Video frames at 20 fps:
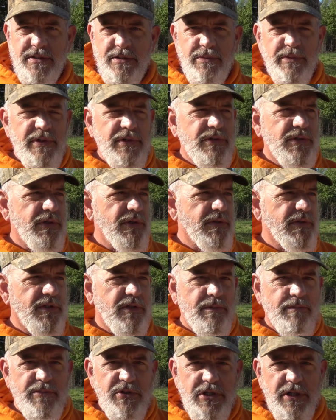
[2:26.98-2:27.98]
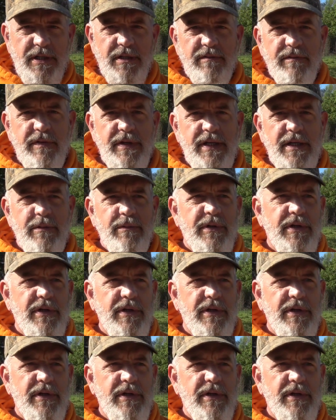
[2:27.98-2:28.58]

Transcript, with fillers: this. We used to use some chicken feed.